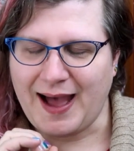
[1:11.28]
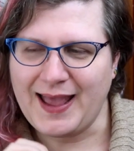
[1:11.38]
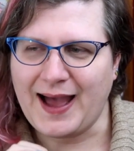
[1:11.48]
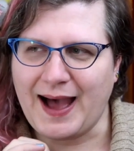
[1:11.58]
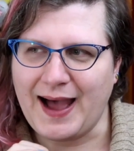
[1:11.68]

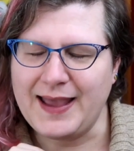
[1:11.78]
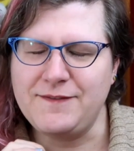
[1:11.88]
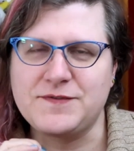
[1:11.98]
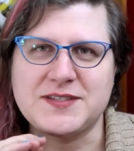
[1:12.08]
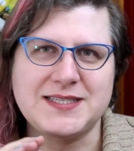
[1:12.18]
I
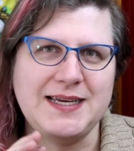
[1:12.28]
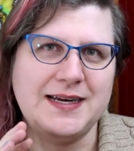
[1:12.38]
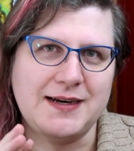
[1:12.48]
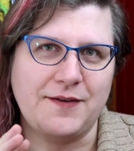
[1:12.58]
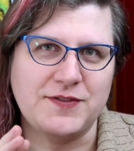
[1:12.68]
I've
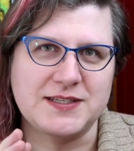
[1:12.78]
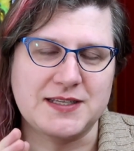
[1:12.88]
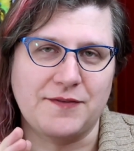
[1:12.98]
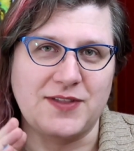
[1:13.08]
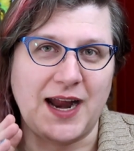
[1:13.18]
seen enough of this
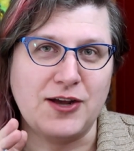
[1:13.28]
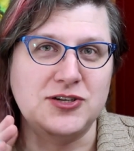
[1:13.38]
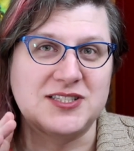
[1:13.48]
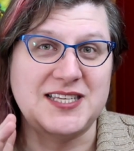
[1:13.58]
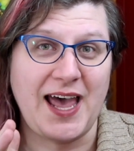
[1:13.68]
stuff that I
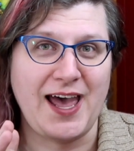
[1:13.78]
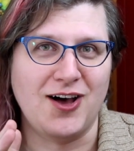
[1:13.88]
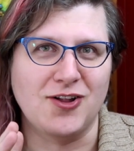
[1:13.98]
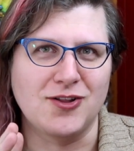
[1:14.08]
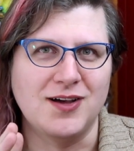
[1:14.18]
could
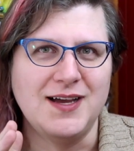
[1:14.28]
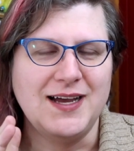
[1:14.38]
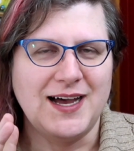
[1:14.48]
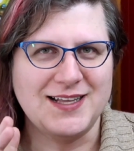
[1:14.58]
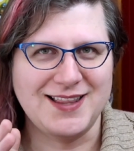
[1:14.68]
tell.
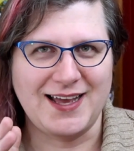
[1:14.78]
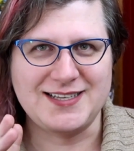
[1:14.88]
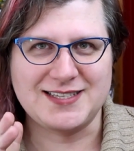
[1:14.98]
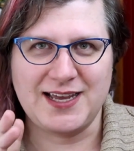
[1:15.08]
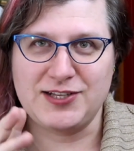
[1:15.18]

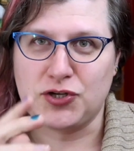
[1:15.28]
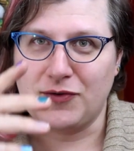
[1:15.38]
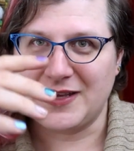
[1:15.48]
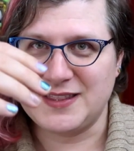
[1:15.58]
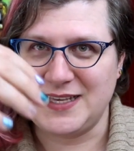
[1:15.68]
Like say
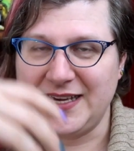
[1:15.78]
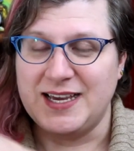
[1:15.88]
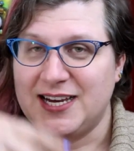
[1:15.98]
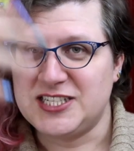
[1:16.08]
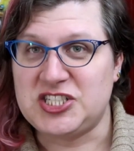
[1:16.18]
during
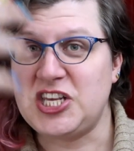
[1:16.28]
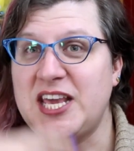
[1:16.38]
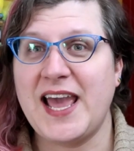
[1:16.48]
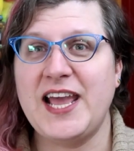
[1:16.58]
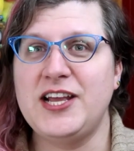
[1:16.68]
the
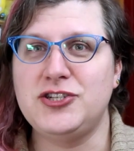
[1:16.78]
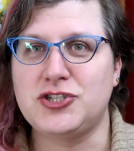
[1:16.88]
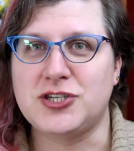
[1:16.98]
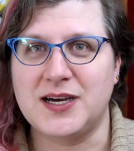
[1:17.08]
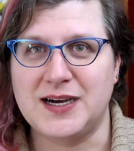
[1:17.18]

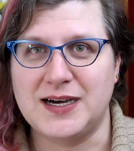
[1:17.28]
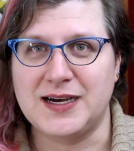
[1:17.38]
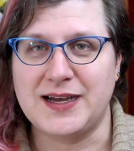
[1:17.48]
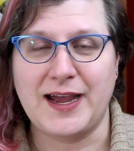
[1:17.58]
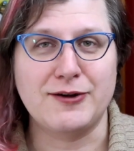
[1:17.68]
de-aged
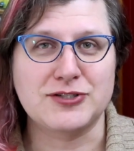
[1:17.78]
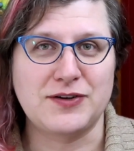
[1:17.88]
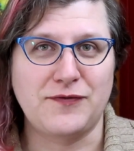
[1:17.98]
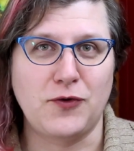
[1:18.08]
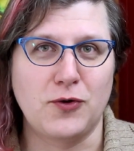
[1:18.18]
uh,
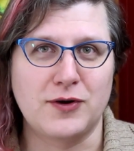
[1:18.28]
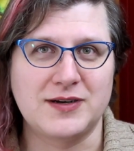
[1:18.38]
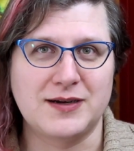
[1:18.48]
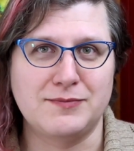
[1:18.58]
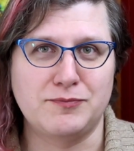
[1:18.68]
Harrison
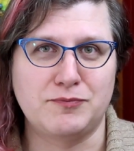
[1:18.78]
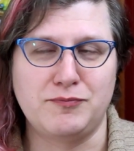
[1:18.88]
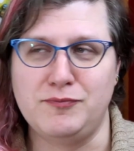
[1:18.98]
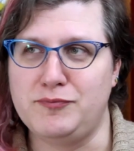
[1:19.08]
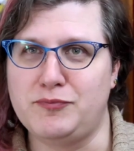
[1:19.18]
Ford
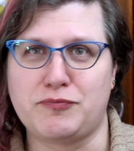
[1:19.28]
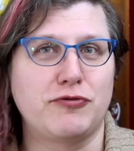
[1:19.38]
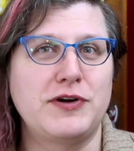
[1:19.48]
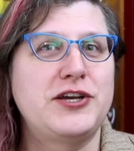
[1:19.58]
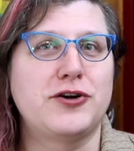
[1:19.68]

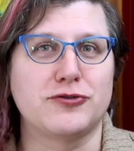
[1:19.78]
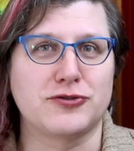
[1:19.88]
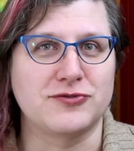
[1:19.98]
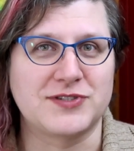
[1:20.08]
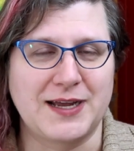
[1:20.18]

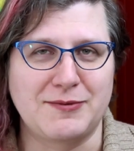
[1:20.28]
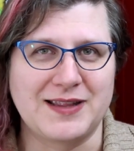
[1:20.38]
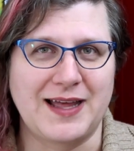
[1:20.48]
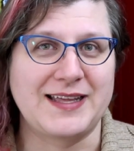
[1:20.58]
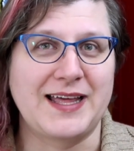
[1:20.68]
precursor
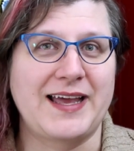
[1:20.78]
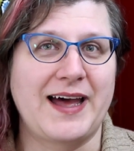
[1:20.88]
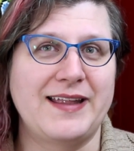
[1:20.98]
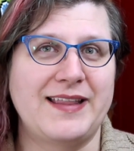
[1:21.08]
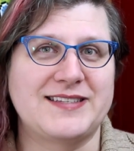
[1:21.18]
segment, like they
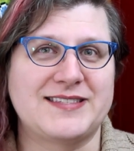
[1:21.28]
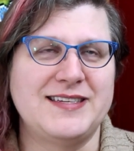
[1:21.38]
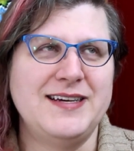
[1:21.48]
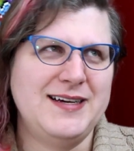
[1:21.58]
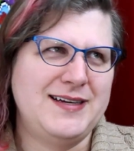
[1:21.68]
kind of it's
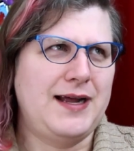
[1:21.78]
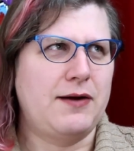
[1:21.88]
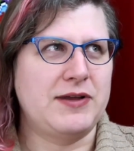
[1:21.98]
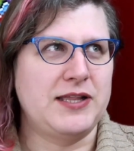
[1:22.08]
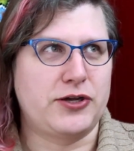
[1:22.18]

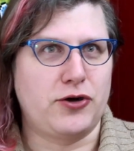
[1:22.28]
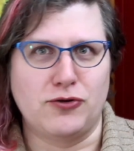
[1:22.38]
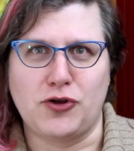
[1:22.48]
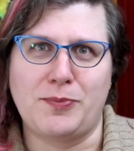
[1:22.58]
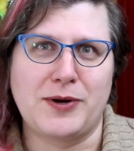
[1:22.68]
not really a
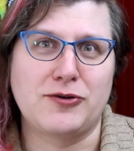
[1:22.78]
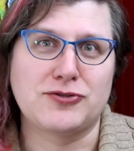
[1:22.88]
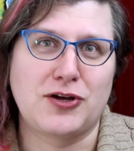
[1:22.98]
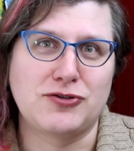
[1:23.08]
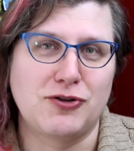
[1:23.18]
cold open, it
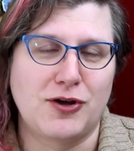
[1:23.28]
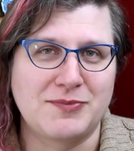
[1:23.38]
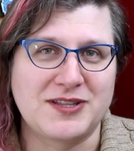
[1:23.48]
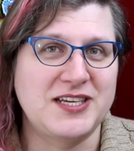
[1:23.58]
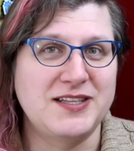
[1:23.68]
goes on too long,
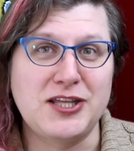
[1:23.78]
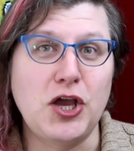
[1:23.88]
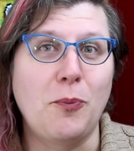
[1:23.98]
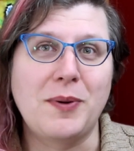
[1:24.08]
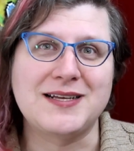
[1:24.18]
but the, the
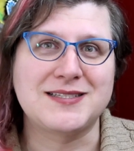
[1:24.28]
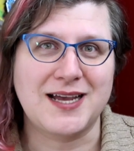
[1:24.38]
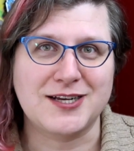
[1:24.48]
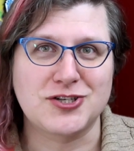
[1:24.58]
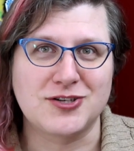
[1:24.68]
opening
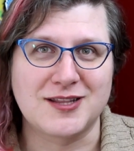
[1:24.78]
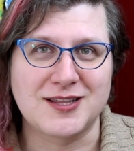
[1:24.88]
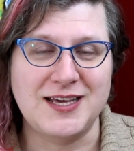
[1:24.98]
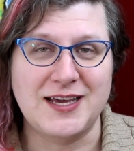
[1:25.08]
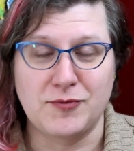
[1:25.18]
section of the
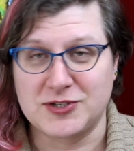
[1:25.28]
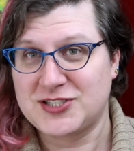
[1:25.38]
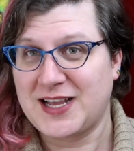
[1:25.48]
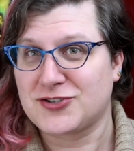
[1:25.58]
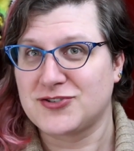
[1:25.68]
thing, which
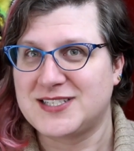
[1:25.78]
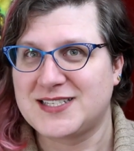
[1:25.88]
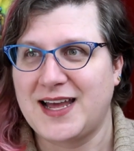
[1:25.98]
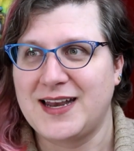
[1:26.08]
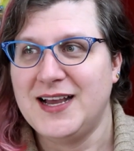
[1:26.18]
is actually
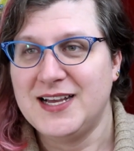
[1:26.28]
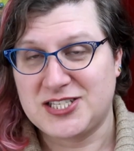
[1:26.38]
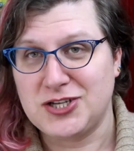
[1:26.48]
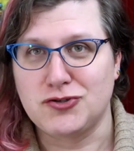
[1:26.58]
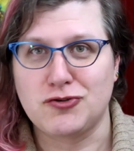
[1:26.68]
set
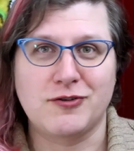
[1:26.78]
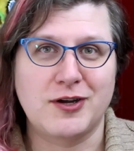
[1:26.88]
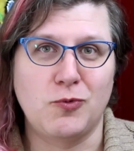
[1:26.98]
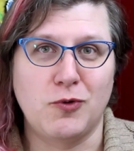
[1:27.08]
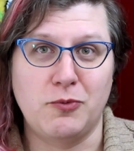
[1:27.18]
still
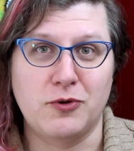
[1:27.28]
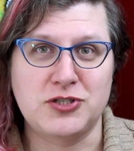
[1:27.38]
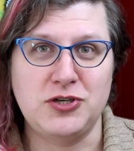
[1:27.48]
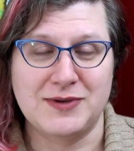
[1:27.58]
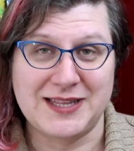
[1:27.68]
during World War
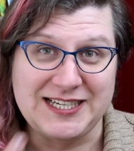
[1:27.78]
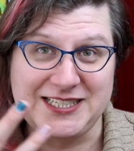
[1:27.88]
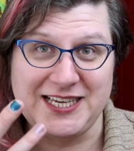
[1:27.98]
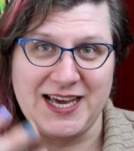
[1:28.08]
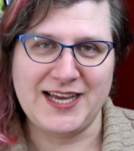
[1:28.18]
II, and they
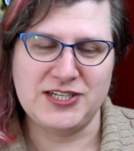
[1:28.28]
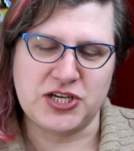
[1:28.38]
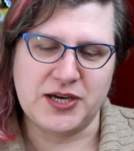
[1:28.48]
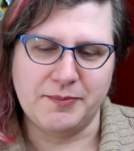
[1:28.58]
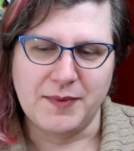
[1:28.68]
de-age
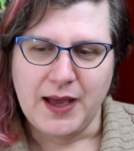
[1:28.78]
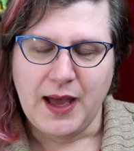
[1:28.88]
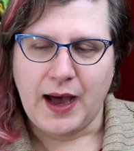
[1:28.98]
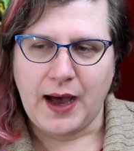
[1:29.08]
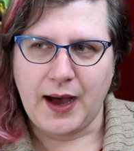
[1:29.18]
him.
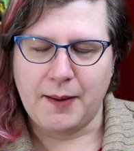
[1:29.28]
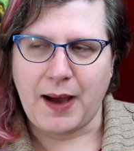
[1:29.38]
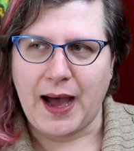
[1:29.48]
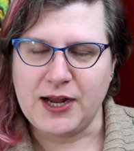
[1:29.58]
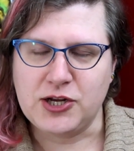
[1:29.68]

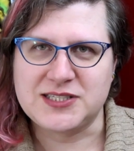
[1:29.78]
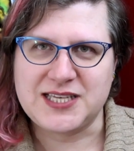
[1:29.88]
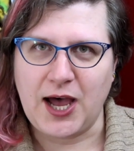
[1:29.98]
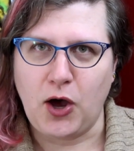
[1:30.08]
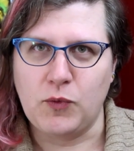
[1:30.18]
Um, I could
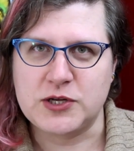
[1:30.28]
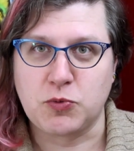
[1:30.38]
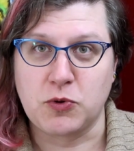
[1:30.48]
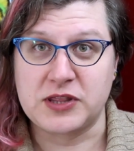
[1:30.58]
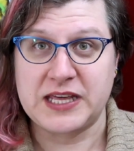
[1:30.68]
tell
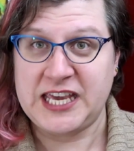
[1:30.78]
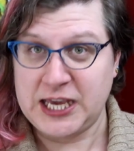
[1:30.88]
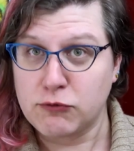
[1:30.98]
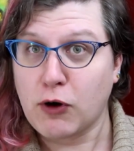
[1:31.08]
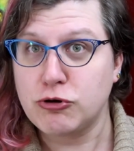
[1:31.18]
which were the
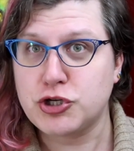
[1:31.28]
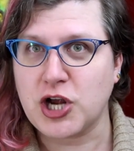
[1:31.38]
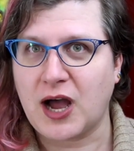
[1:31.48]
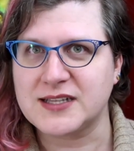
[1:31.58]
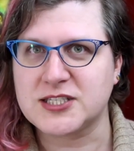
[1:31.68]
hero
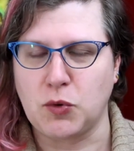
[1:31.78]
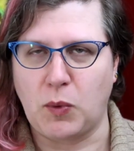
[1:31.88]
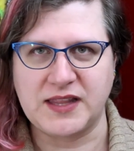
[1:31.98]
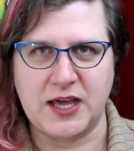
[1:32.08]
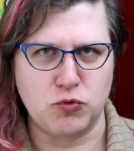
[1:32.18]
shots, the
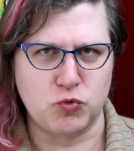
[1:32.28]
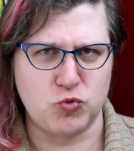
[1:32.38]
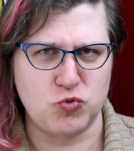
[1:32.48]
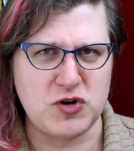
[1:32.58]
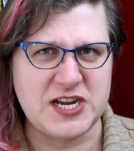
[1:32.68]
one they'd
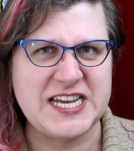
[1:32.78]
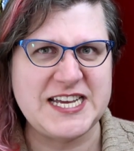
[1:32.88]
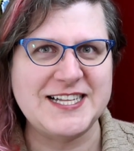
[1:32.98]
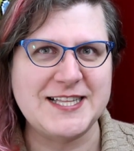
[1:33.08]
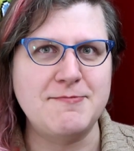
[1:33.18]

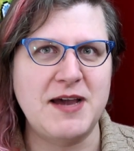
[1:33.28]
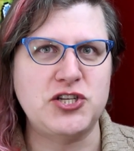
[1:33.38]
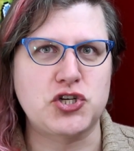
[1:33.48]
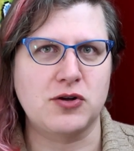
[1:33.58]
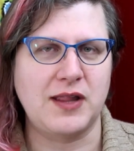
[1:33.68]
really
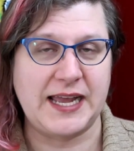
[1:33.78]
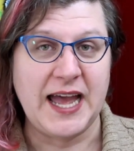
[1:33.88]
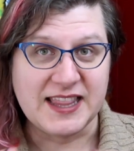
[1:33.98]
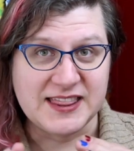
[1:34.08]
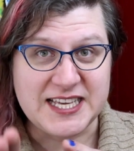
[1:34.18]
made sure, like,
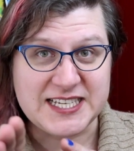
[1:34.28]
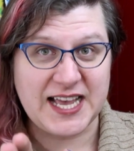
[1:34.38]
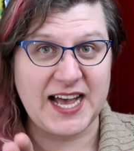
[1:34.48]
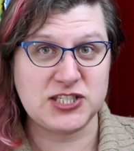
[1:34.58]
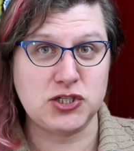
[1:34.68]

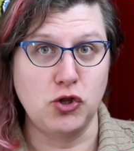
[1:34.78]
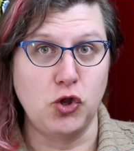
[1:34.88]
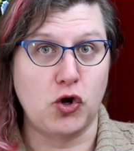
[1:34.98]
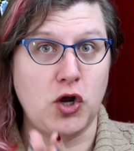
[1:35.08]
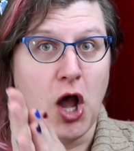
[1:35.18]
this has to
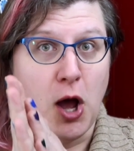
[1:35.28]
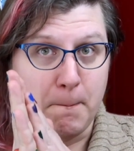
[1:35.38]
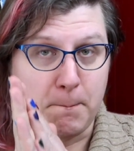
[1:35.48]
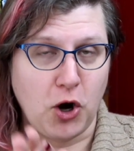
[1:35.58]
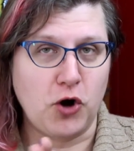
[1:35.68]
look
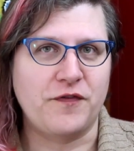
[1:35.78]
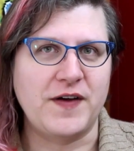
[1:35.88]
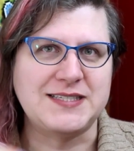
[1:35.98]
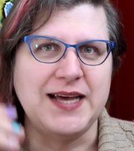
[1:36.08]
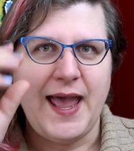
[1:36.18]

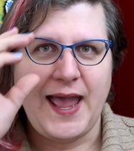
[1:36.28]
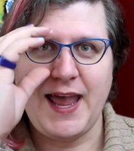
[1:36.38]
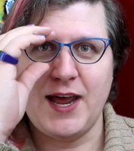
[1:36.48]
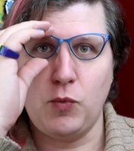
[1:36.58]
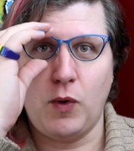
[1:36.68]
perfect,
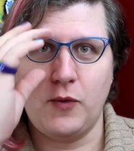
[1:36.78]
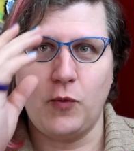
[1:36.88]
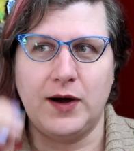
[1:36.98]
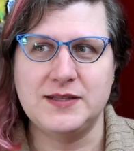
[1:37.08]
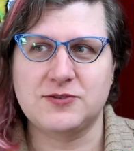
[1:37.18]
and what
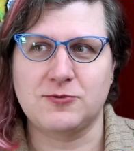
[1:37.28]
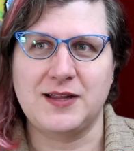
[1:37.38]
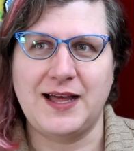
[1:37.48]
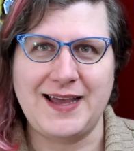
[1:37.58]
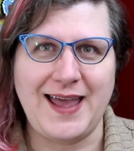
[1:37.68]
ones
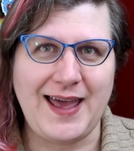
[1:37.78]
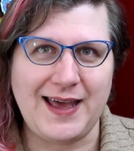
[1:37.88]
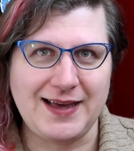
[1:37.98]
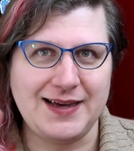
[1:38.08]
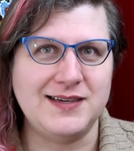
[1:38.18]
were like,
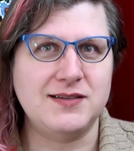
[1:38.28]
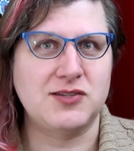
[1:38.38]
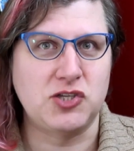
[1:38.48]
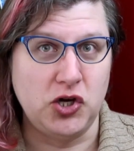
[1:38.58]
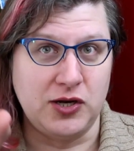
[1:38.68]
eh,
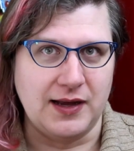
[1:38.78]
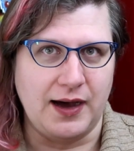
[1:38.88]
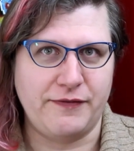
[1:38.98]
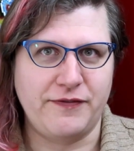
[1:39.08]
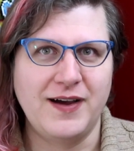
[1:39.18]
good
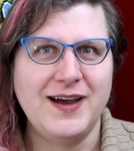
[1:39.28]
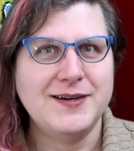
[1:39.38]
enough.